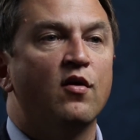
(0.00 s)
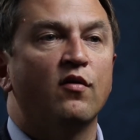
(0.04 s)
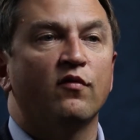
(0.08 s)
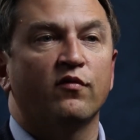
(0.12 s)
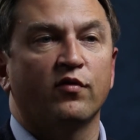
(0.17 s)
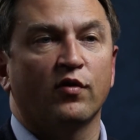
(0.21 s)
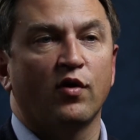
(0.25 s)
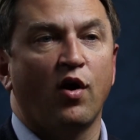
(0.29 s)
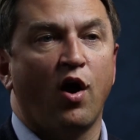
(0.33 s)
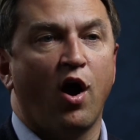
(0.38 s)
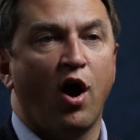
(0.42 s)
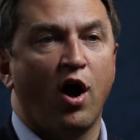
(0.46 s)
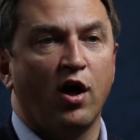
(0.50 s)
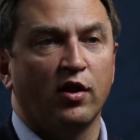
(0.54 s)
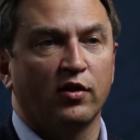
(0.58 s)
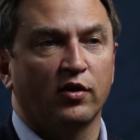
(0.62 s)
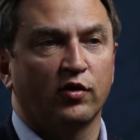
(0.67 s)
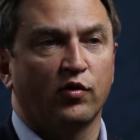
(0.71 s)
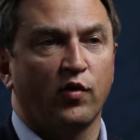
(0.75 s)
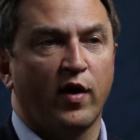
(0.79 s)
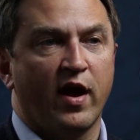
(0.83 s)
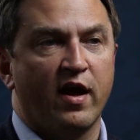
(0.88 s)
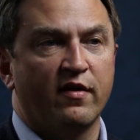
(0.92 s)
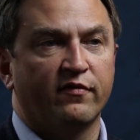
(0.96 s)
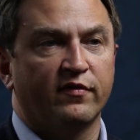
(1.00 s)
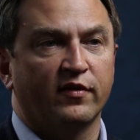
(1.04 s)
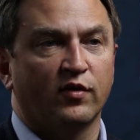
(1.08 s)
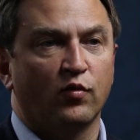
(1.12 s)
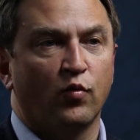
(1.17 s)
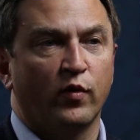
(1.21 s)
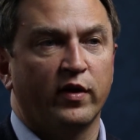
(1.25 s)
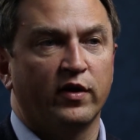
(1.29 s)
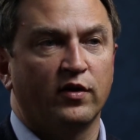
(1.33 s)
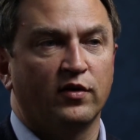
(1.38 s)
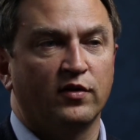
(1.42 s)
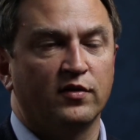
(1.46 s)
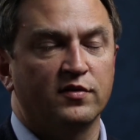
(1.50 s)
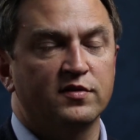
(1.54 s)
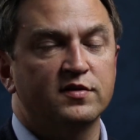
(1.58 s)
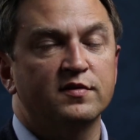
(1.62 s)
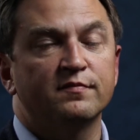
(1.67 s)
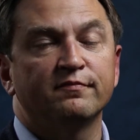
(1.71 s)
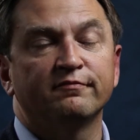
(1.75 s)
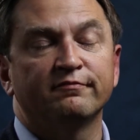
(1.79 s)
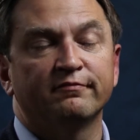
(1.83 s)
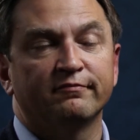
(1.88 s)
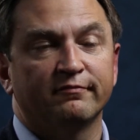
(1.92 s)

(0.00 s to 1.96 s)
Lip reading: for holographic wills